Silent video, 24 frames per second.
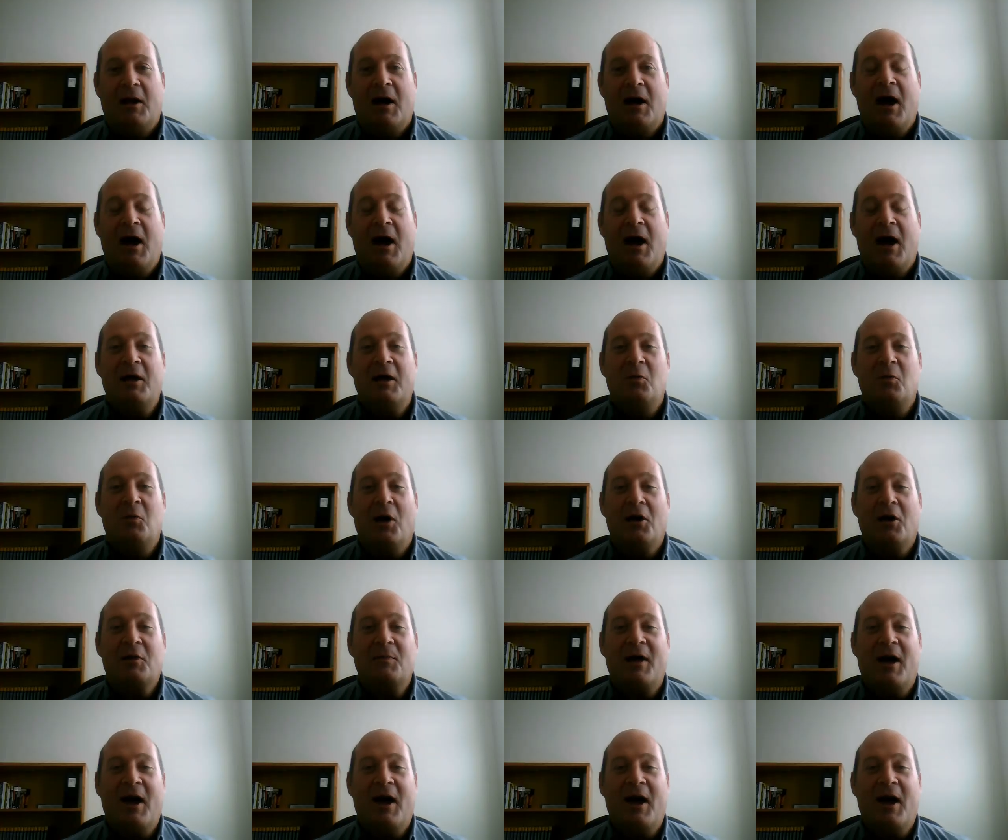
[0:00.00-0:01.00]
Hi, and
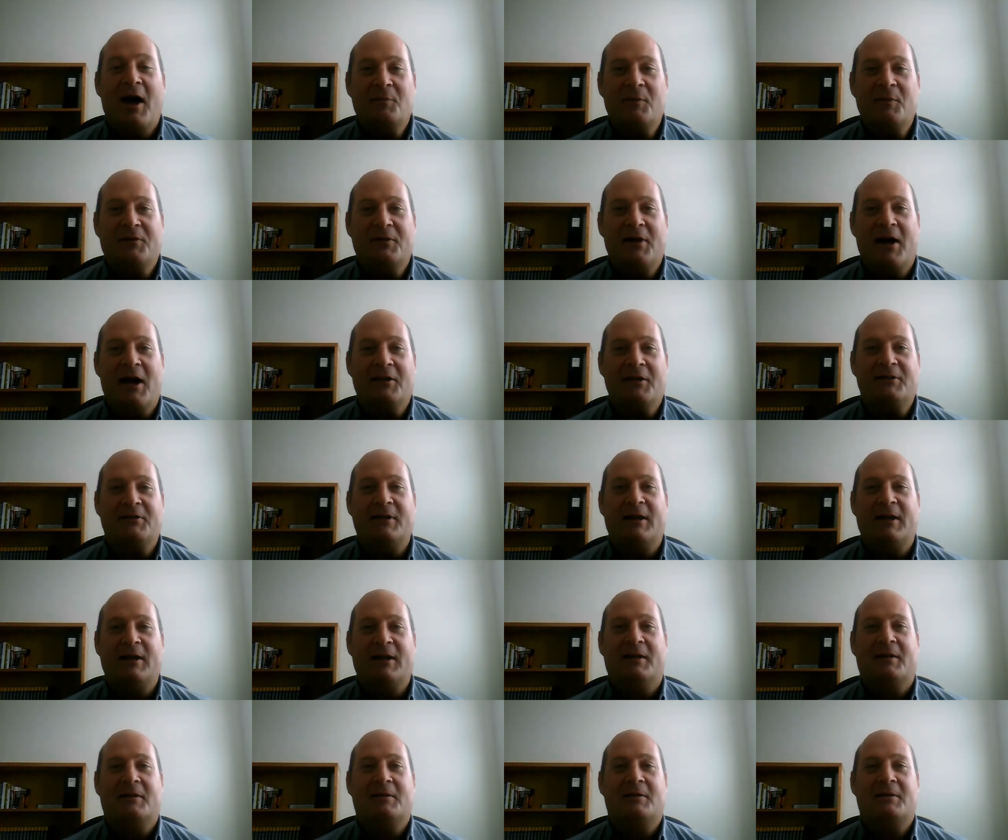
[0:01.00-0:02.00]
welcome to Hoffman's Hot
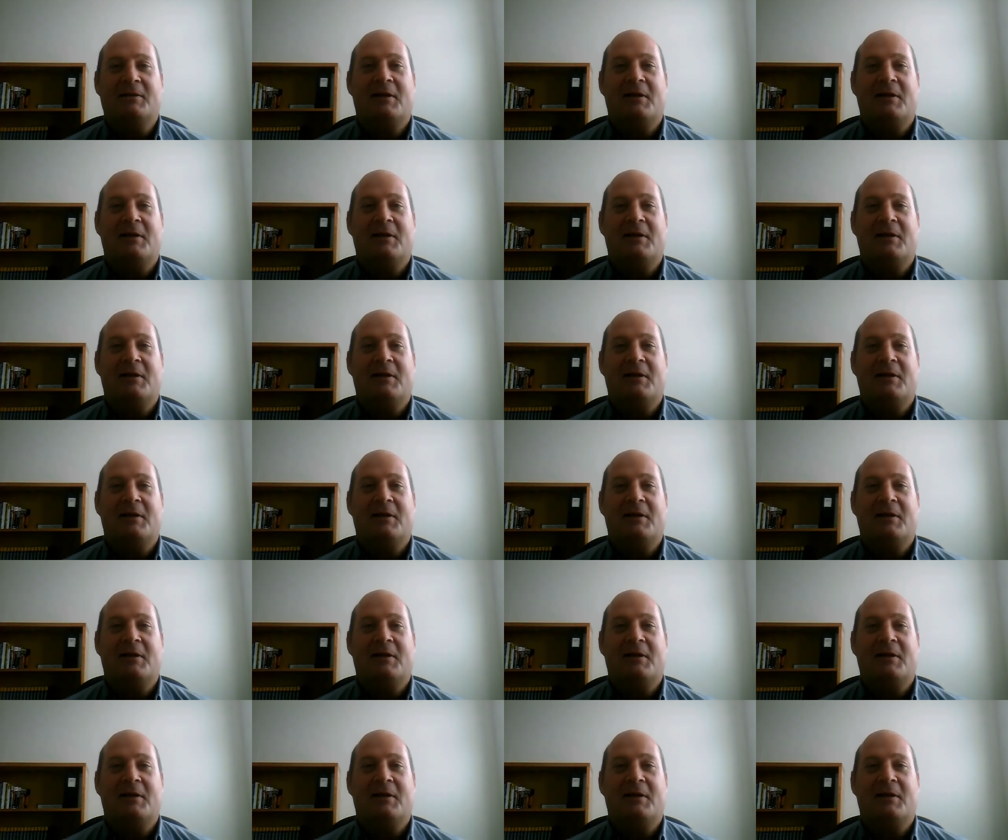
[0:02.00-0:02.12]
Seat.